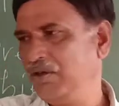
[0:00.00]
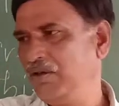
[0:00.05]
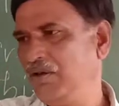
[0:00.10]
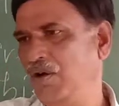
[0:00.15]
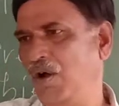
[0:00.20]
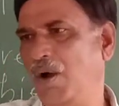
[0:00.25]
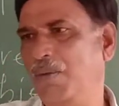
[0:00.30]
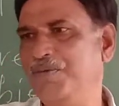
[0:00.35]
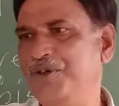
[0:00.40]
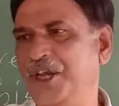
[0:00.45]

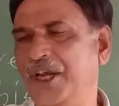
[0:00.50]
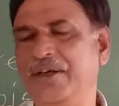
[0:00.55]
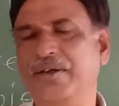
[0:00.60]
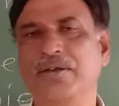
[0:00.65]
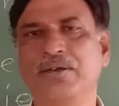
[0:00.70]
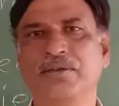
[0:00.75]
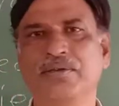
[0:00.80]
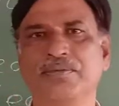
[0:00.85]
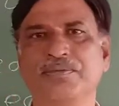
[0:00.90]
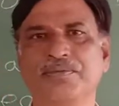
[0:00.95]
Object.
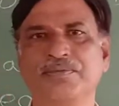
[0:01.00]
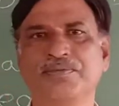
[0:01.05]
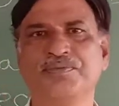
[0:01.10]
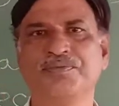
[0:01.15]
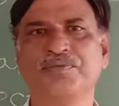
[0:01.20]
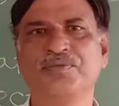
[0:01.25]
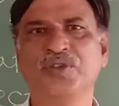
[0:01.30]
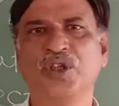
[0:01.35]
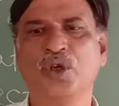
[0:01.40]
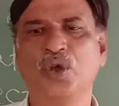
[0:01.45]

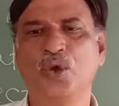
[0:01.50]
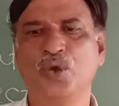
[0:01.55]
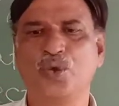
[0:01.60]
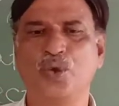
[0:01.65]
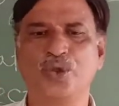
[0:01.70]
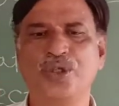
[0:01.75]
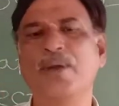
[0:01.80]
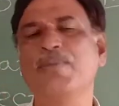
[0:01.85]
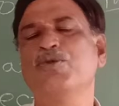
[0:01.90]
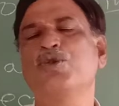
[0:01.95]
So
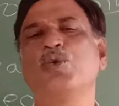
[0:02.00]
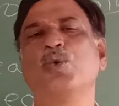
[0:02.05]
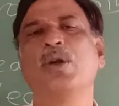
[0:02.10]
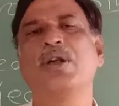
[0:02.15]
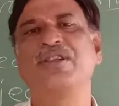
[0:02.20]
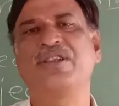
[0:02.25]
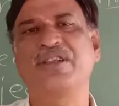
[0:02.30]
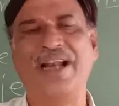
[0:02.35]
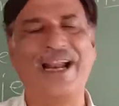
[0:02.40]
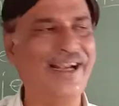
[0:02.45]
some
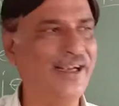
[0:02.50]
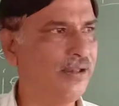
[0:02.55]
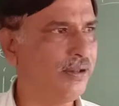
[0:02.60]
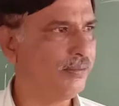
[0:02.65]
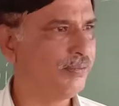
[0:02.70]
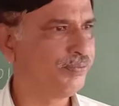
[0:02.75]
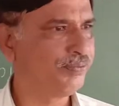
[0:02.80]
students write,